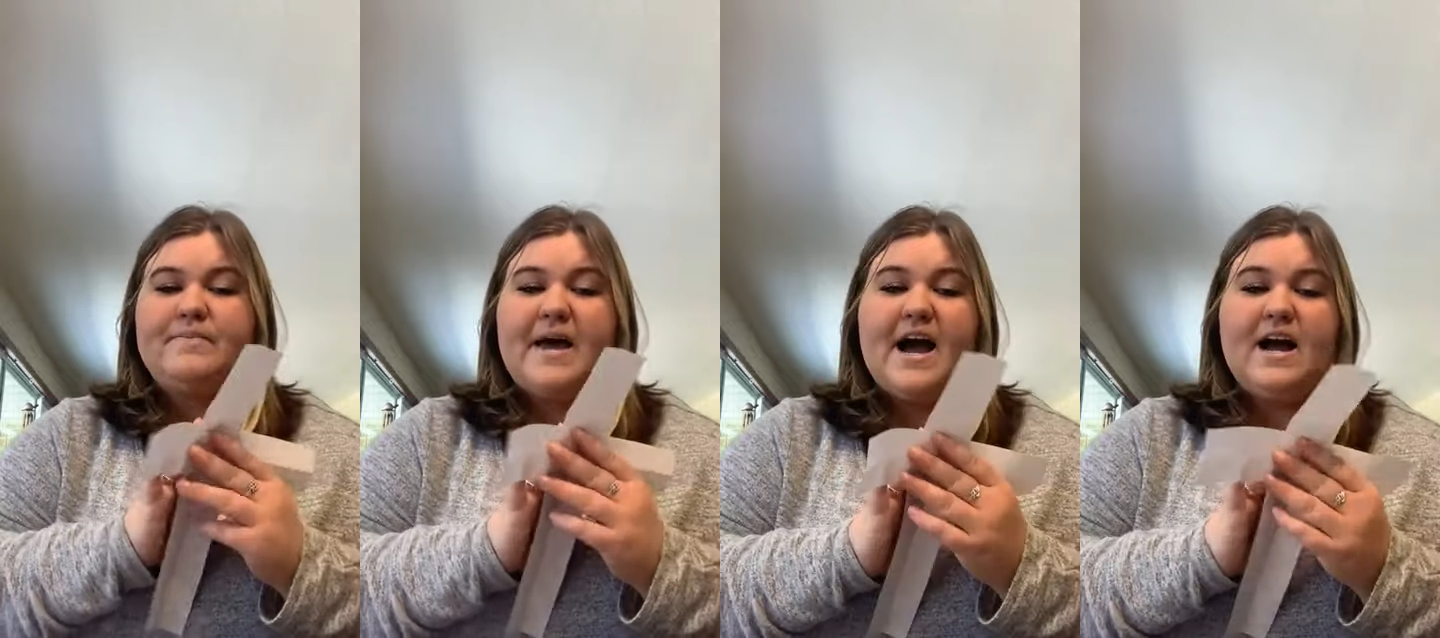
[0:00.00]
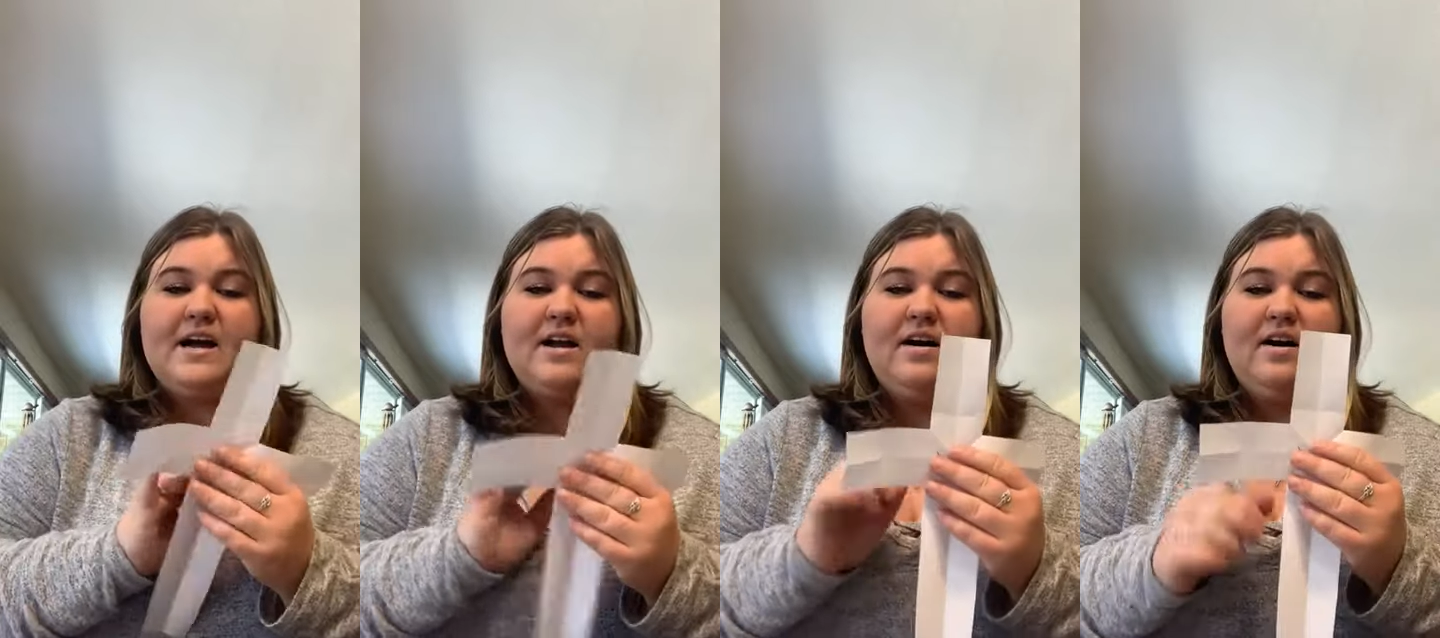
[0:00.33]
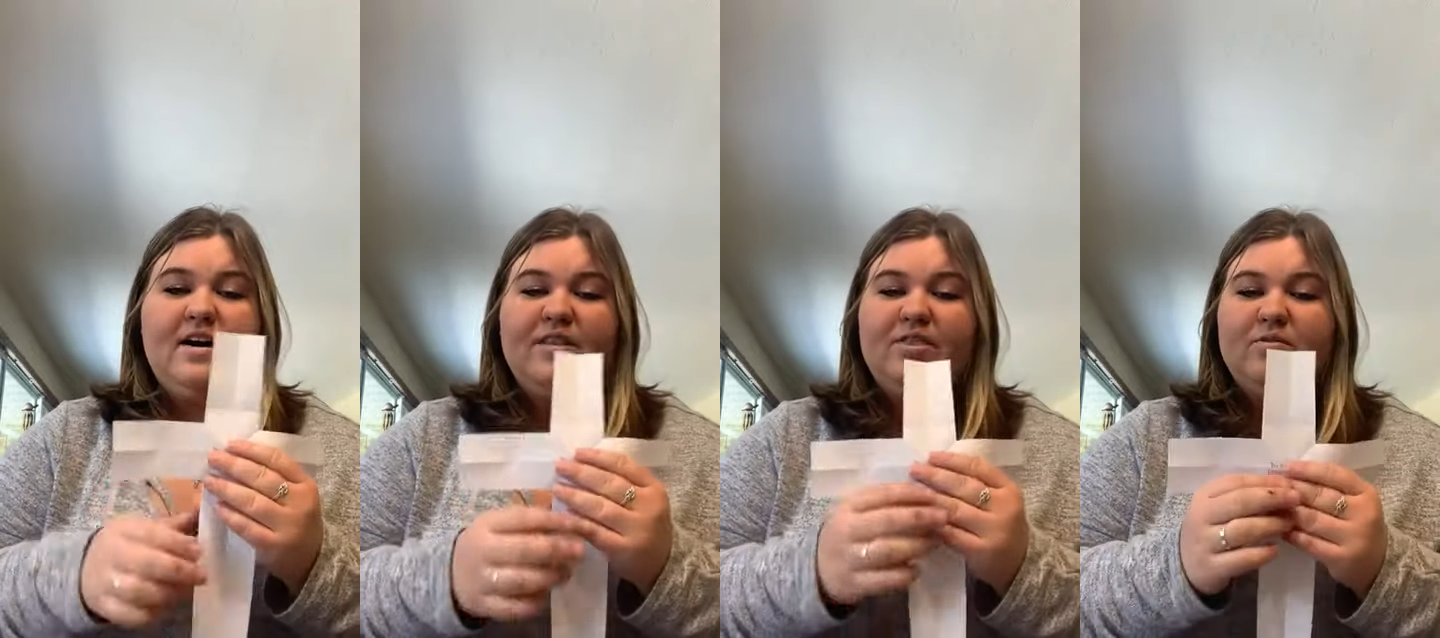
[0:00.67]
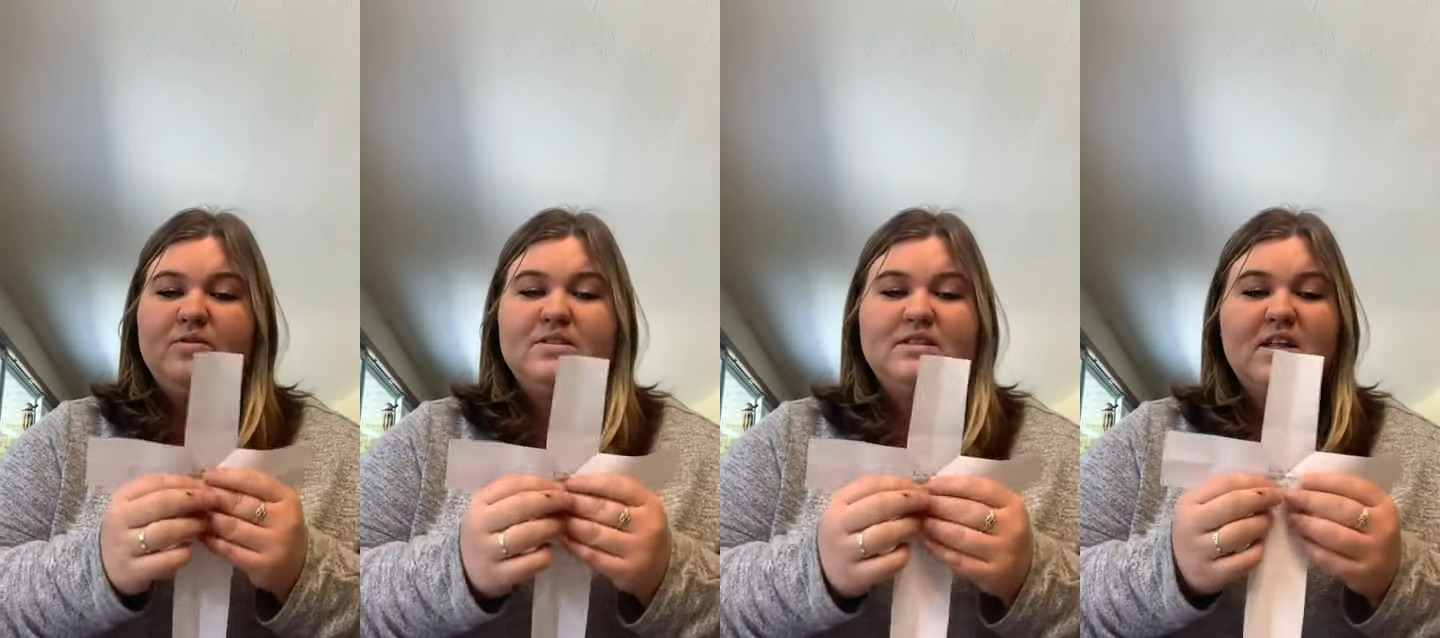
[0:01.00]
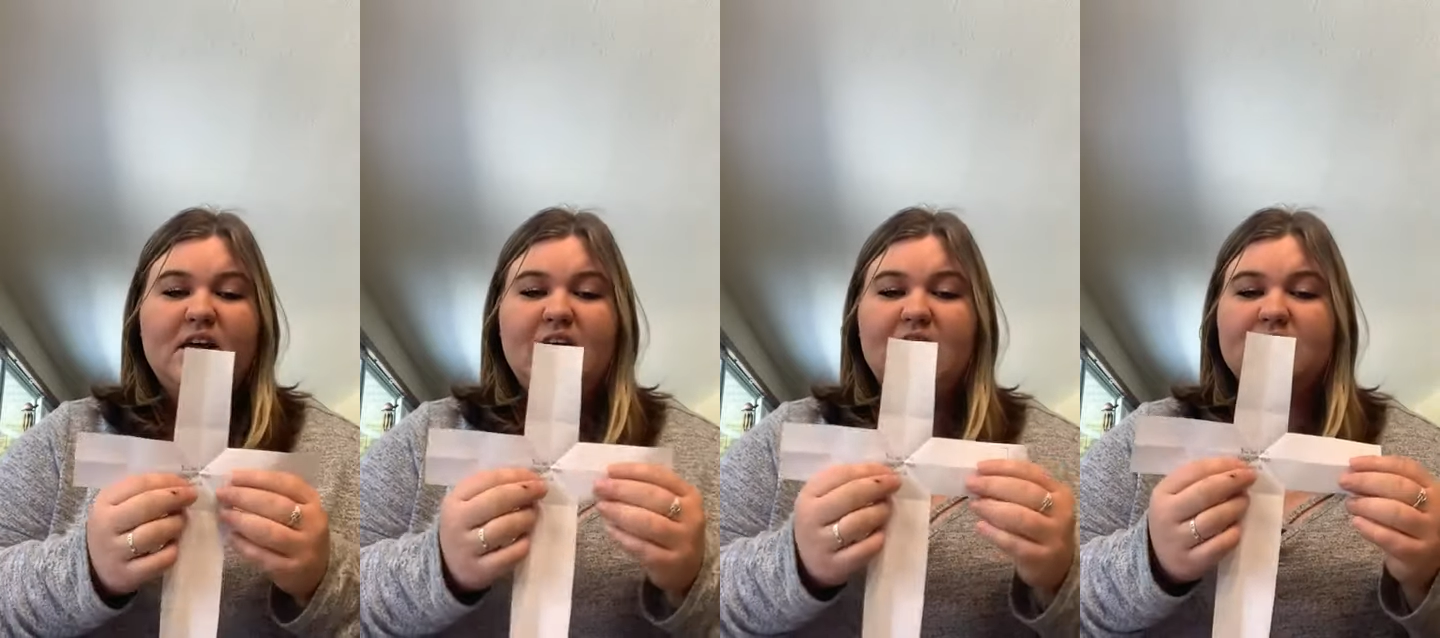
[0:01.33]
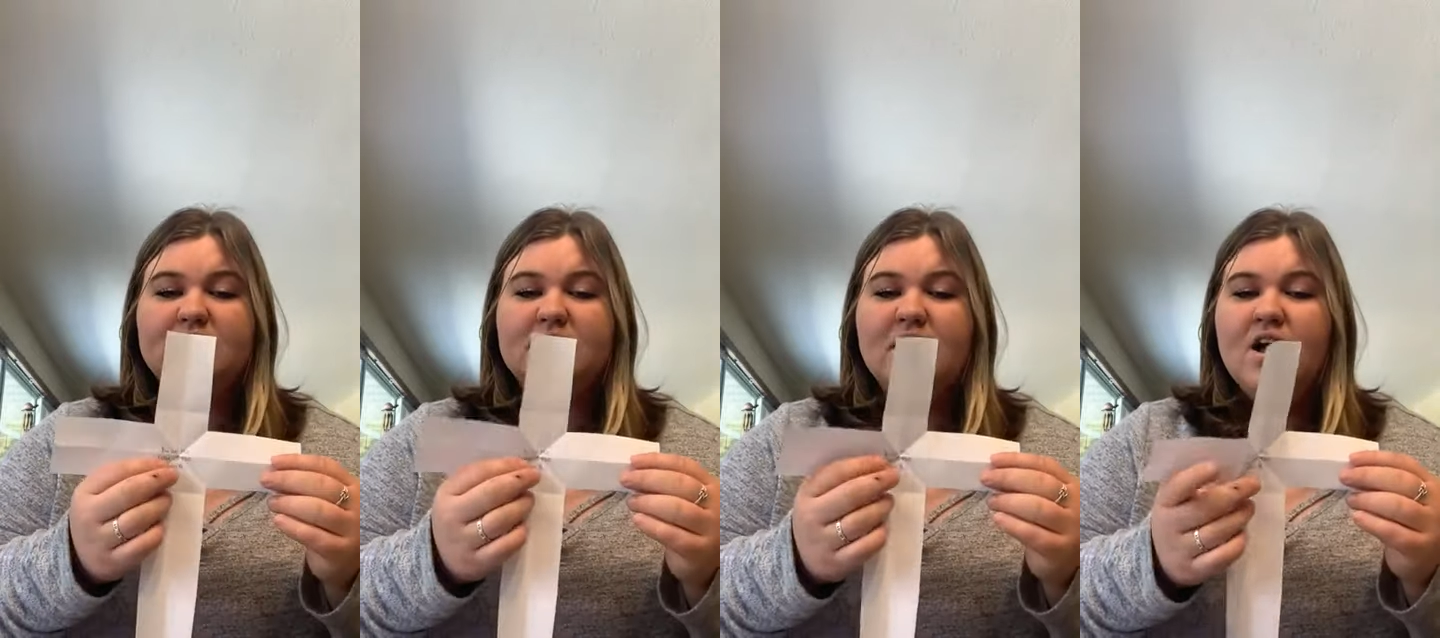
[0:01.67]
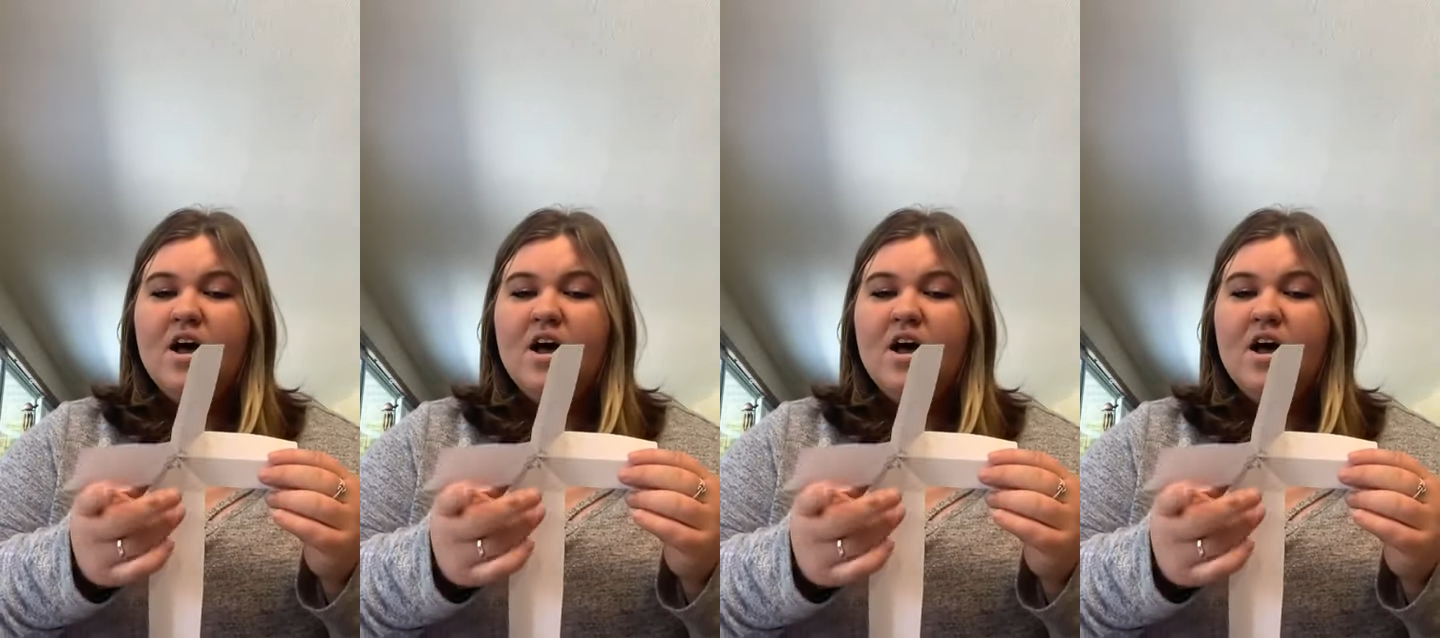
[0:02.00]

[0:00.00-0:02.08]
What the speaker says: back on those things,